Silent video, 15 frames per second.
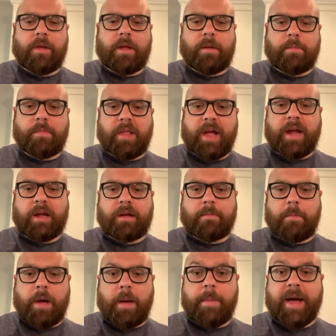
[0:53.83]
Like
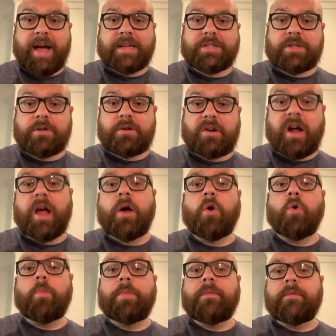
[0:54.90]
my pastor, I
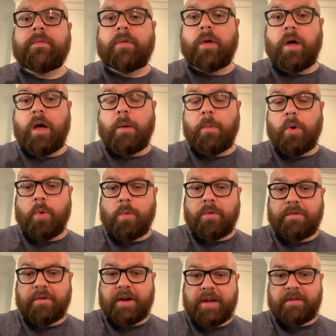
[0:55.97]
hope, who will
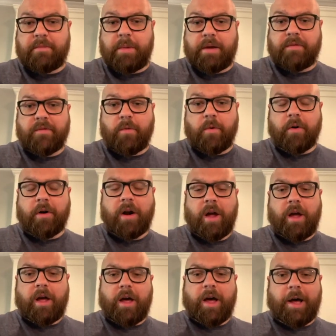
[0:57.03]
forgive me for
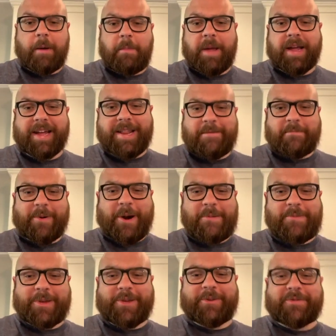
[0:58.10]
making a
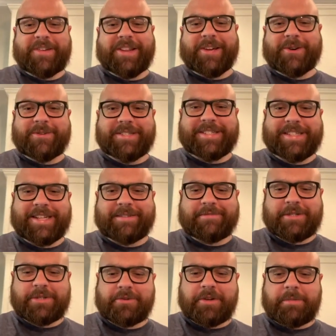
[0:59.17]
barbecue video instead of
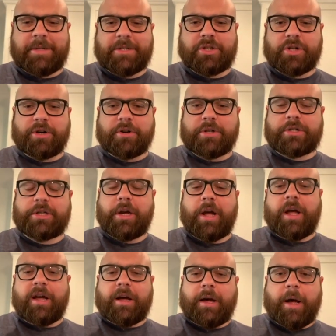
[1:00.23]
streaming church.
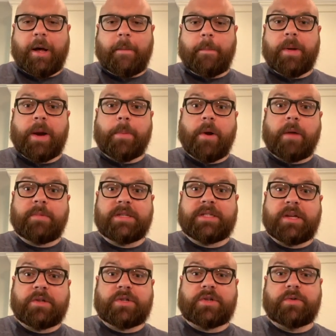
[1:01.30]
But I promise
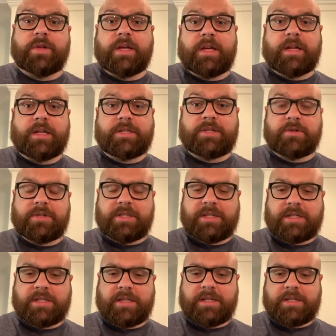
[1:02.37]
I'll tune in as soon
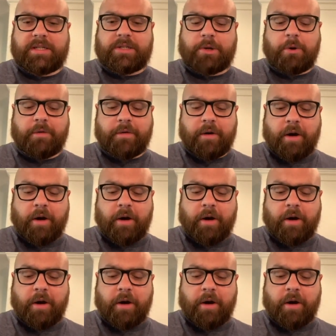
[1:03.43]
as this is over.